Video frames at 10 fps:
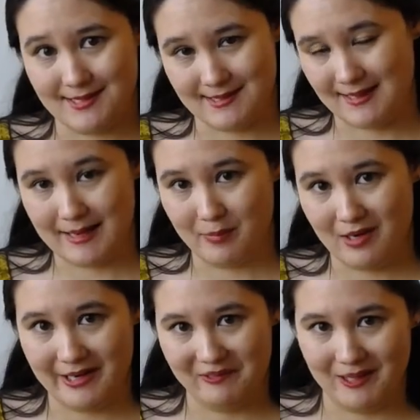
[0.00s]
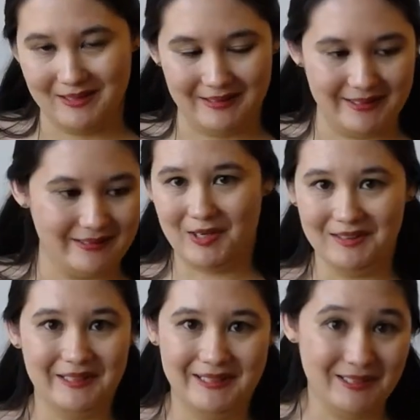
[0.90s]
the library, where
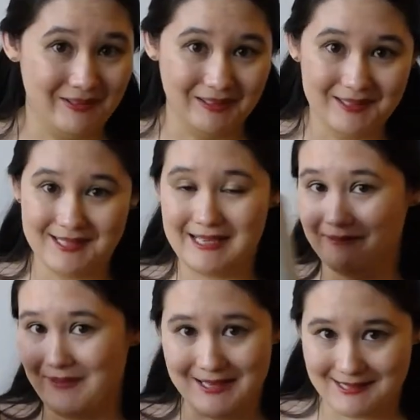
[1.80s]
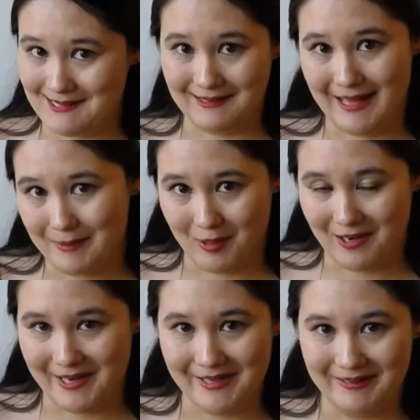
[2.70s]
it looks like a fantasy
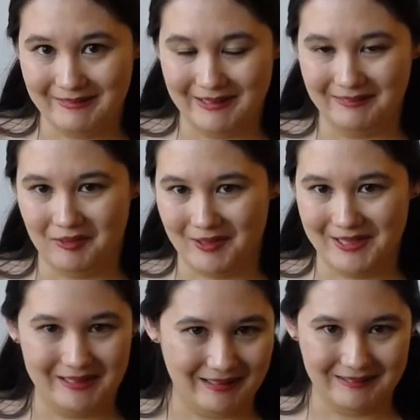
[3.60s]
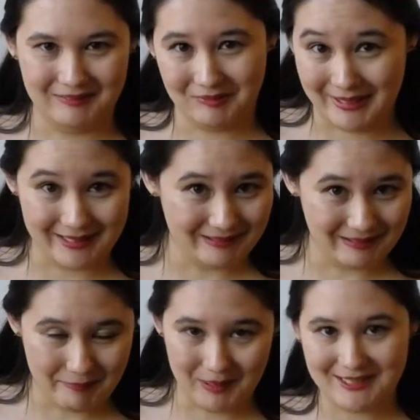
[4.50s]
library or
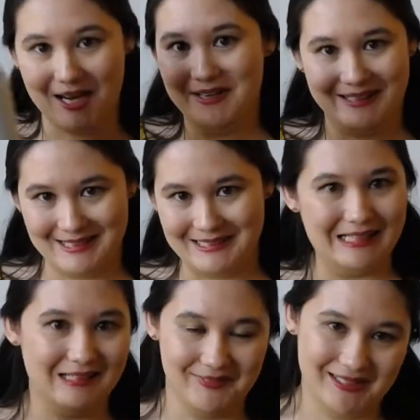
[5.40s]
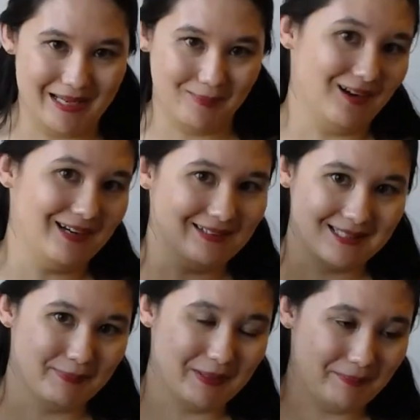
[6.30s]
a platonic ideal of a library
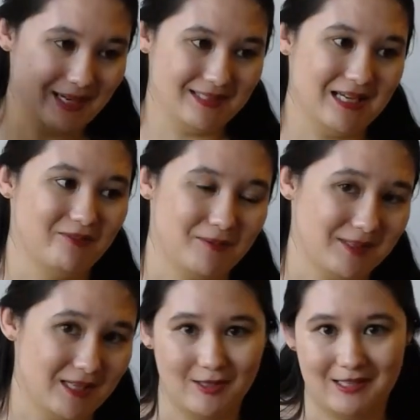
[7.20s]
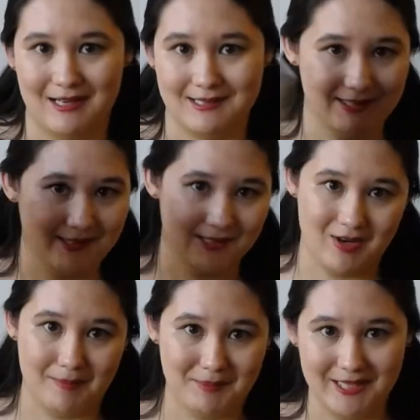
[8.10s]
that's been picked up from somewhere else and just
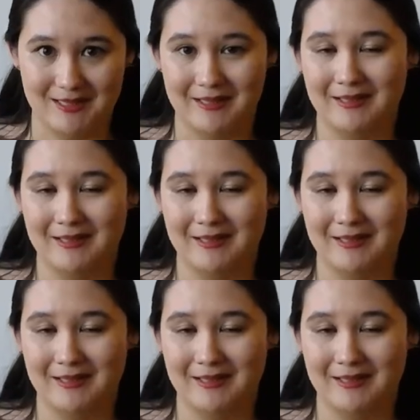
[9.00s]
dropped here.